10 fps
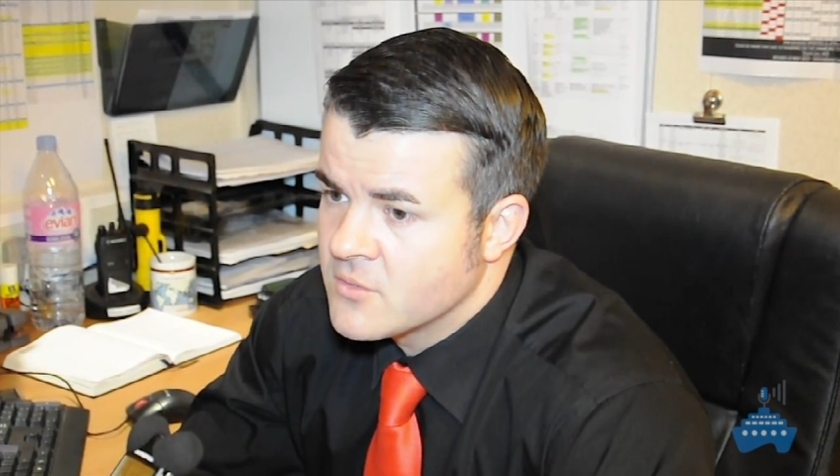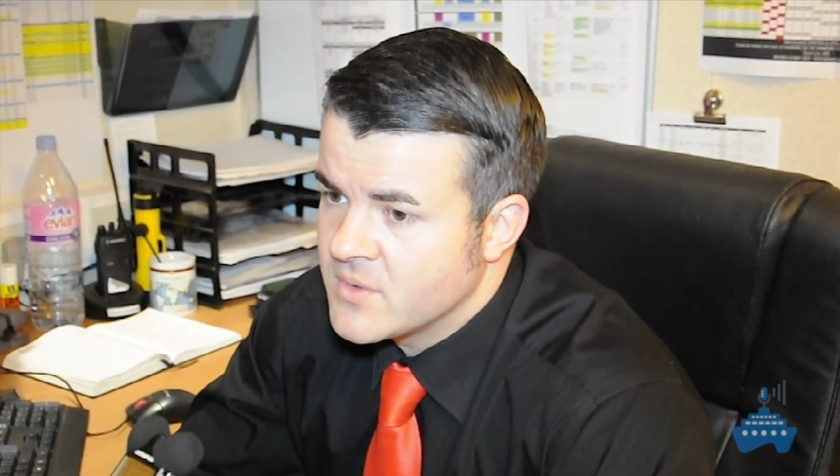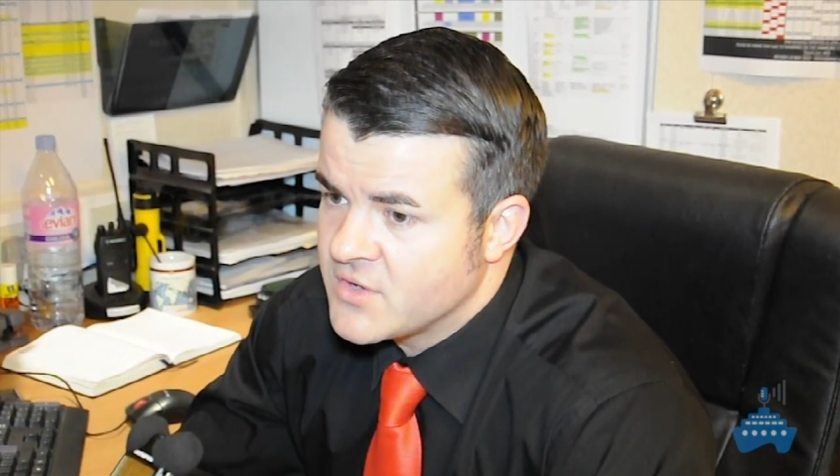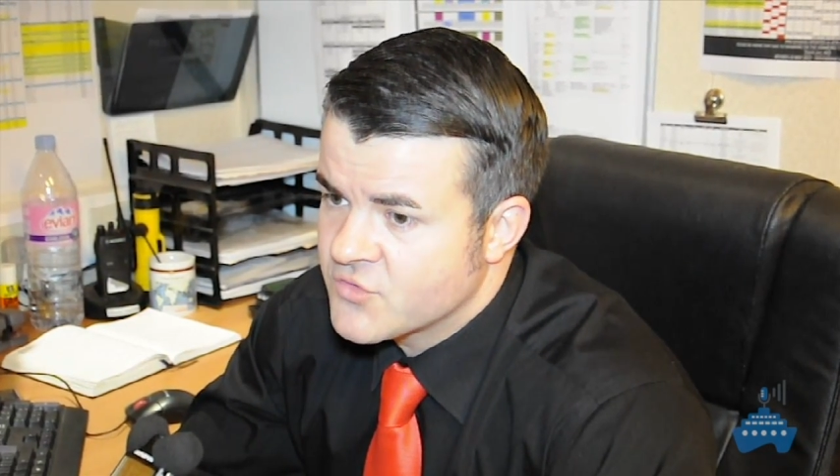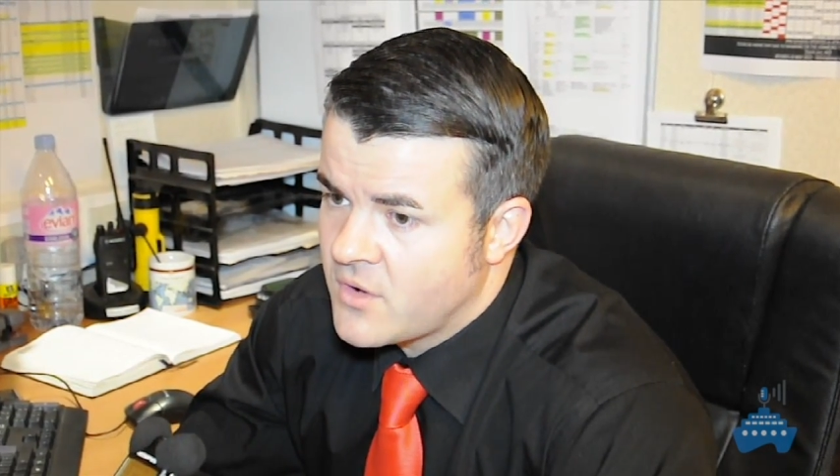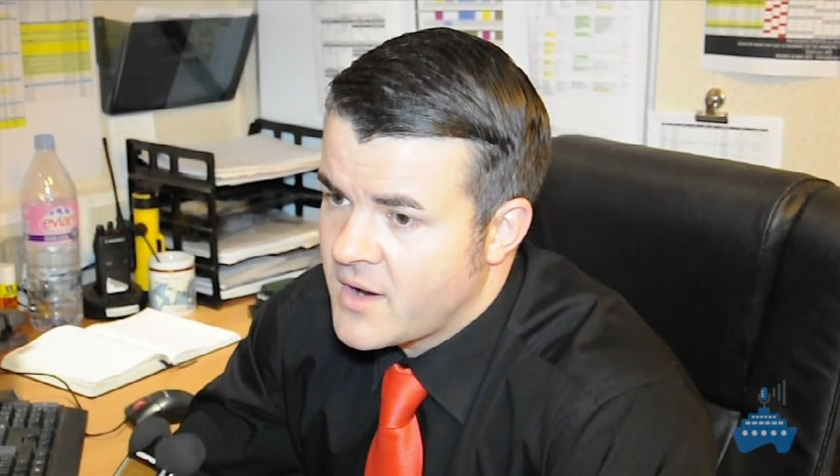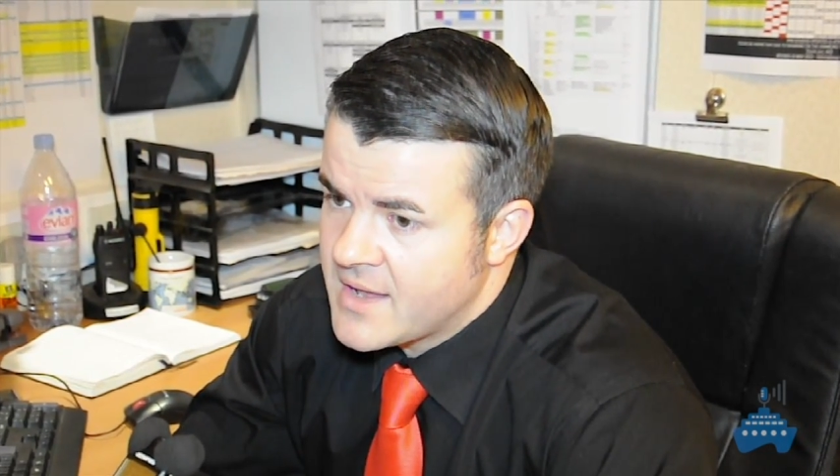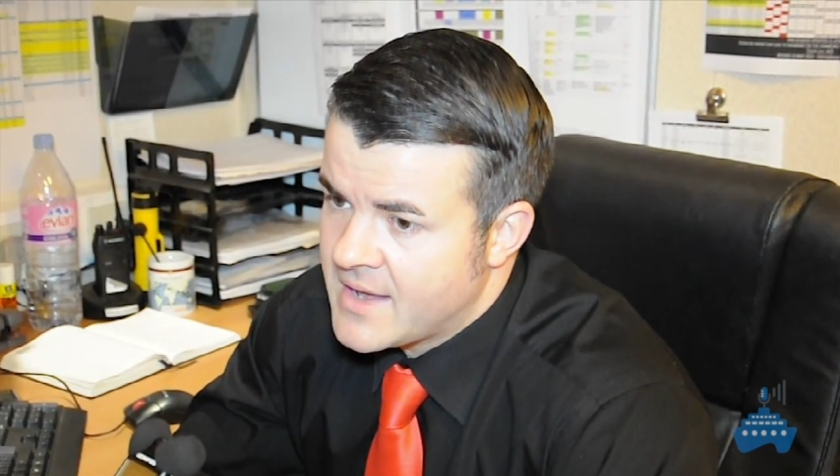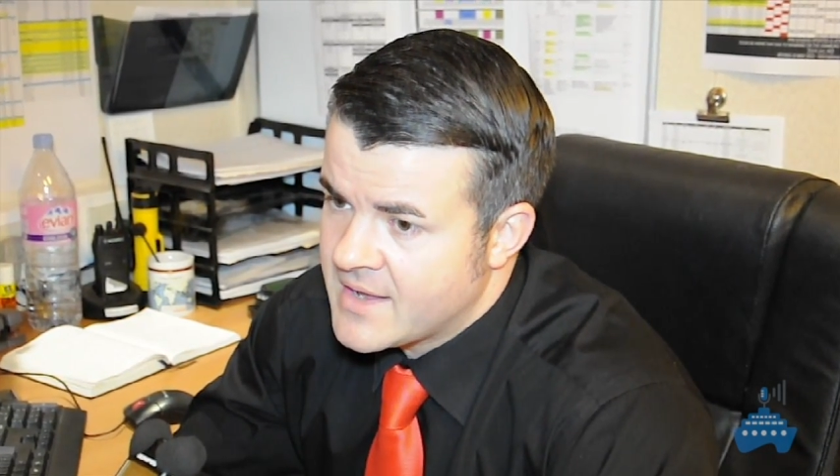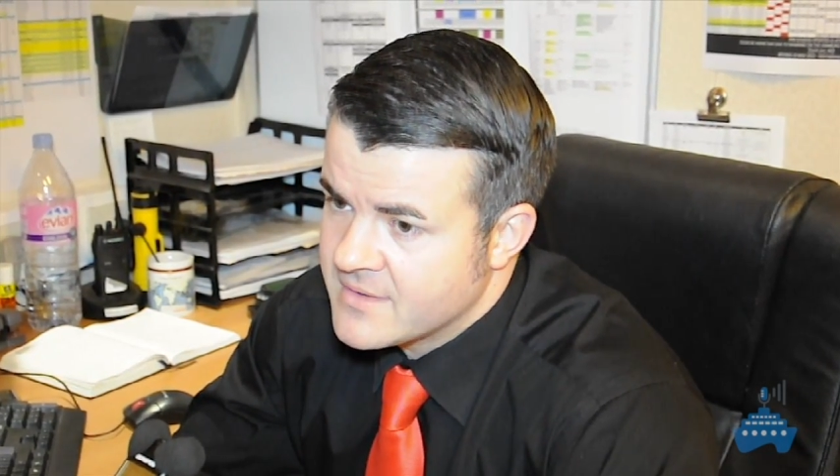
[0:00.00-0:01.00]
we try
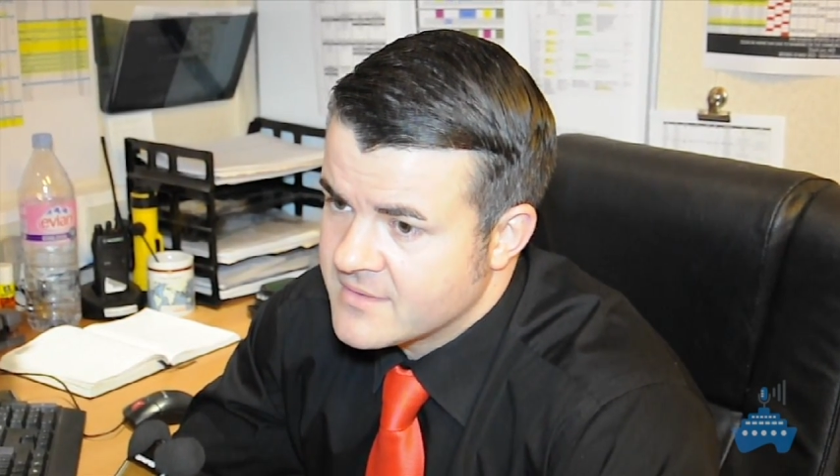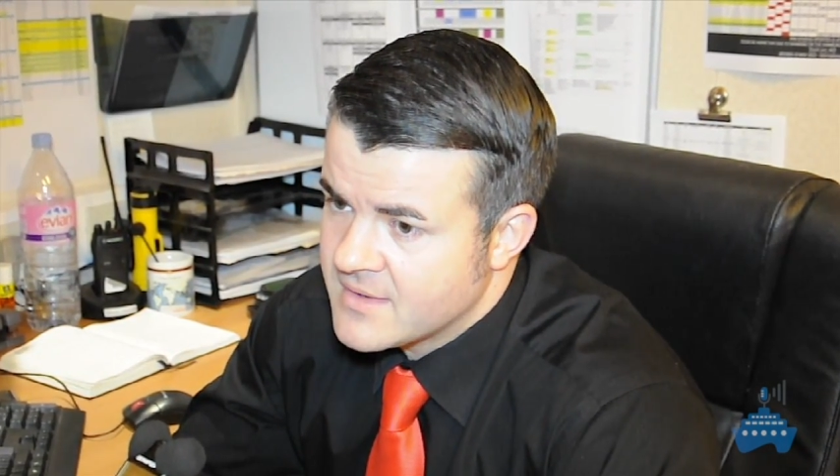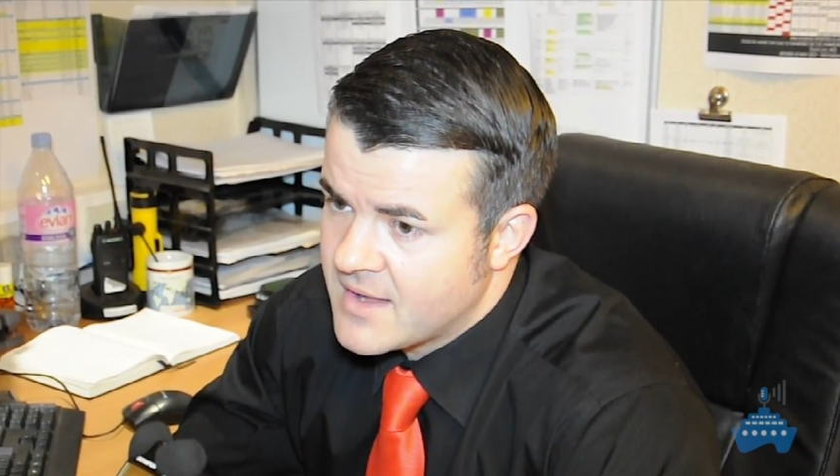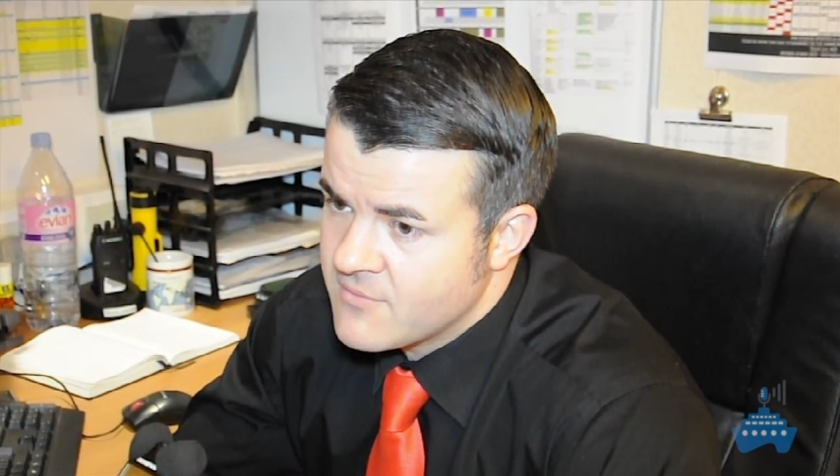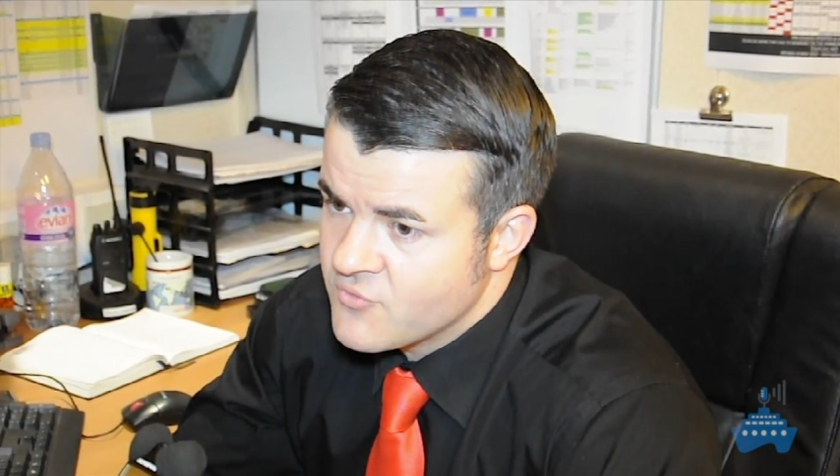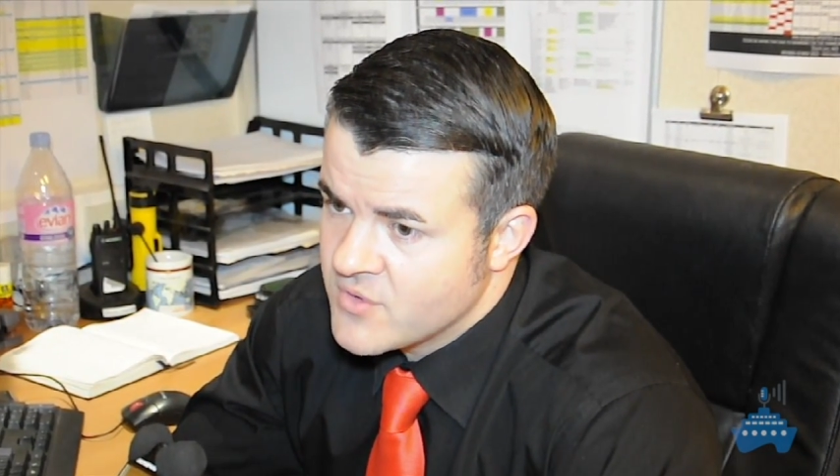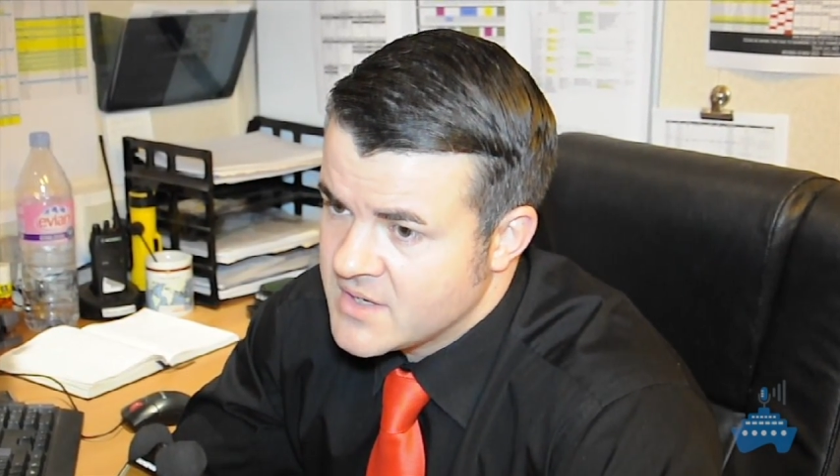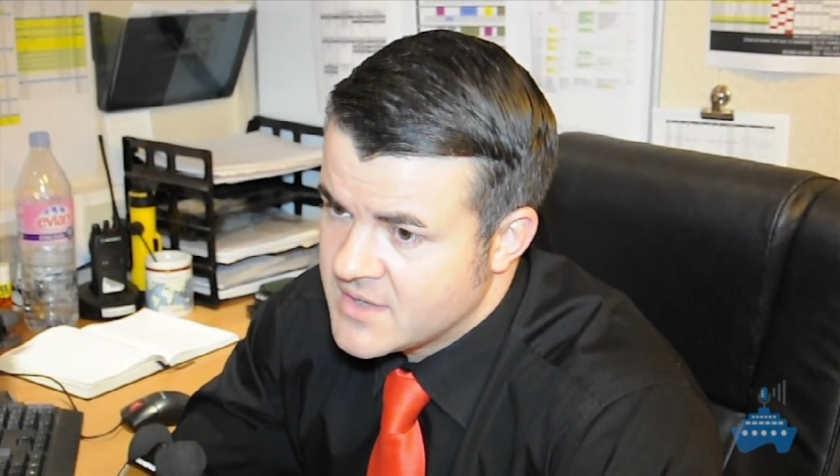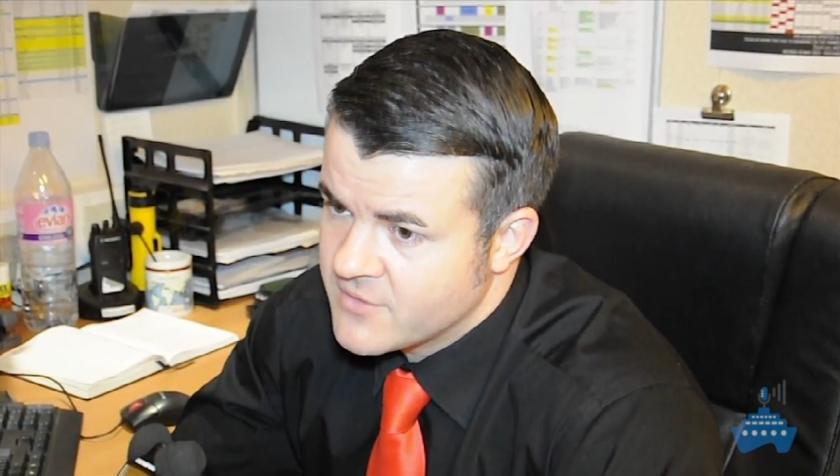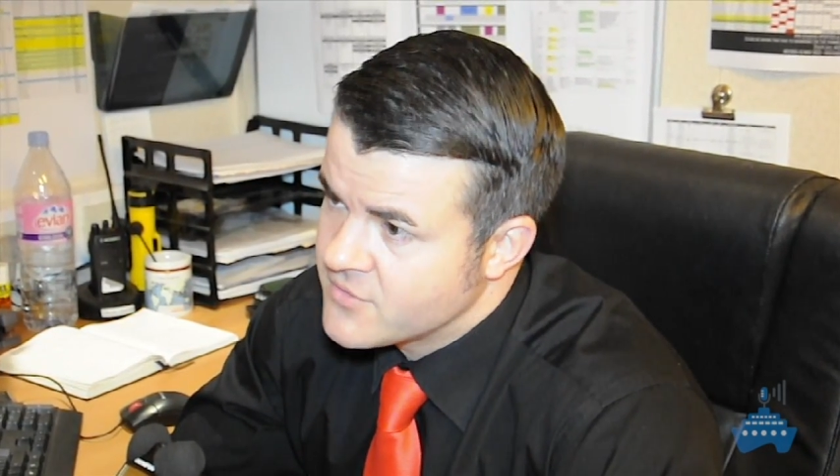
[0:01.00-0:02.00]
and
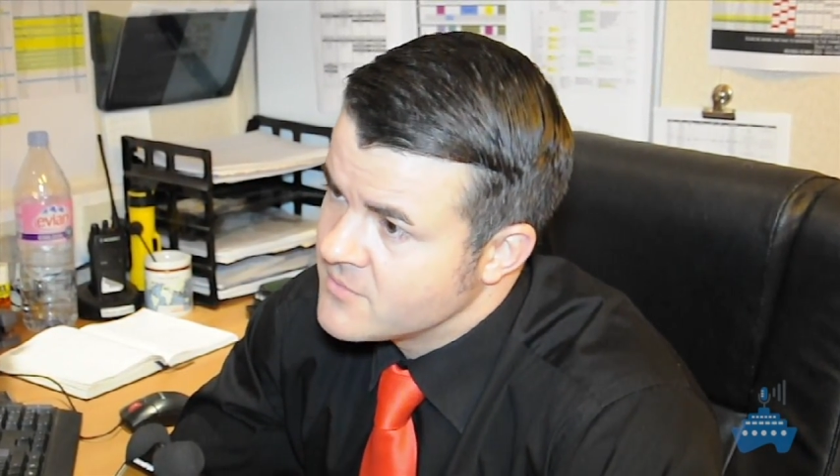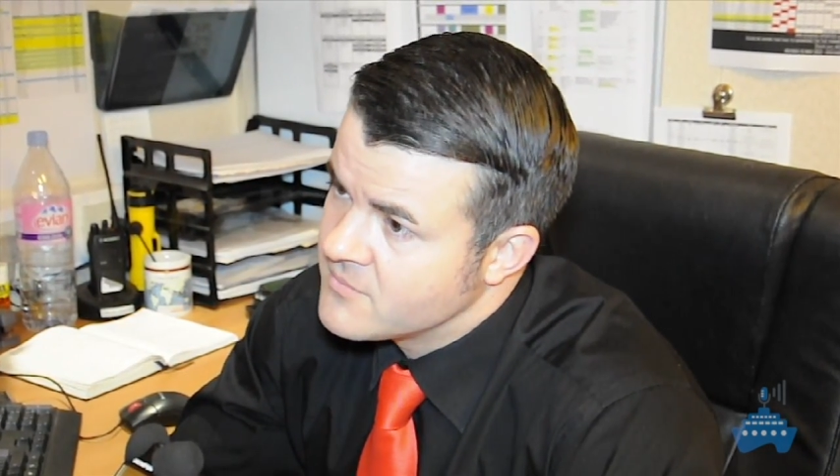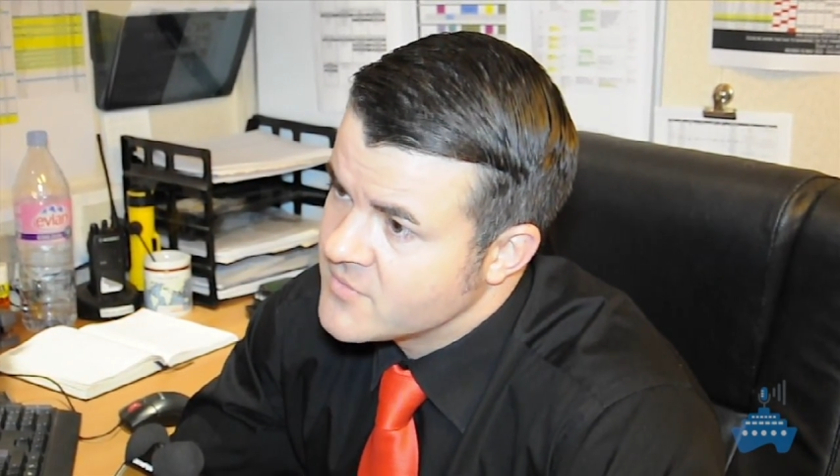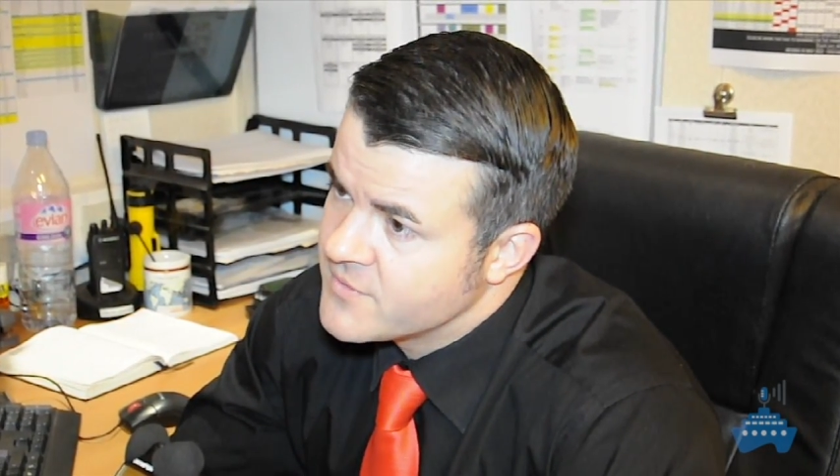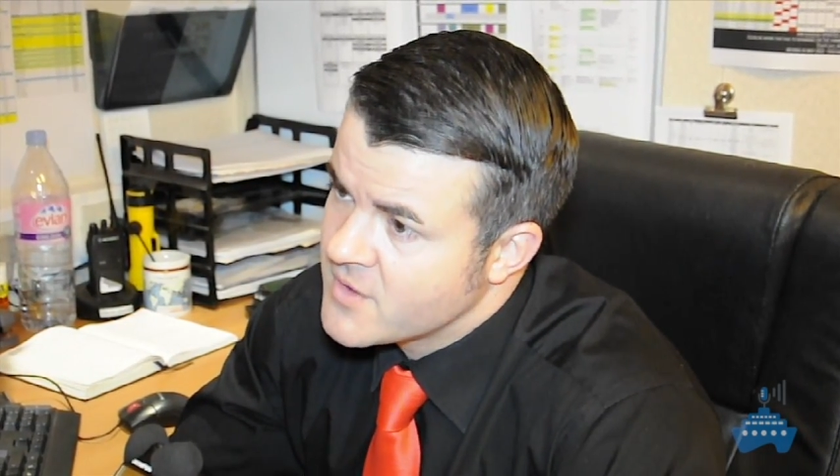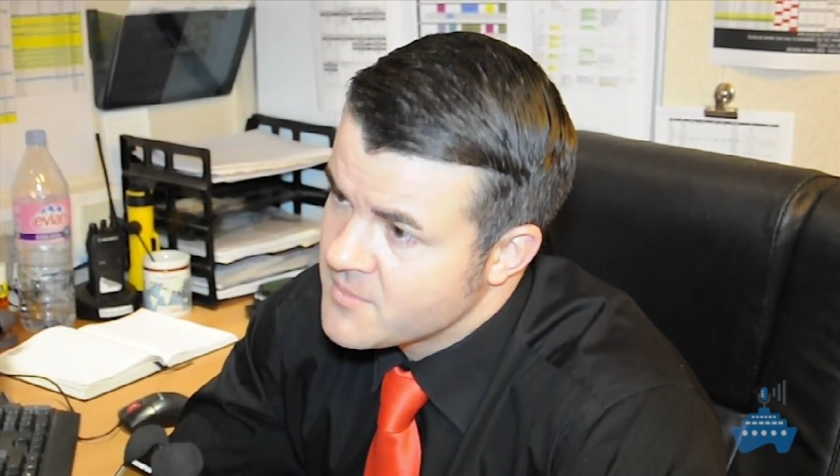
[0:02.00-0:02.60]
really give them the very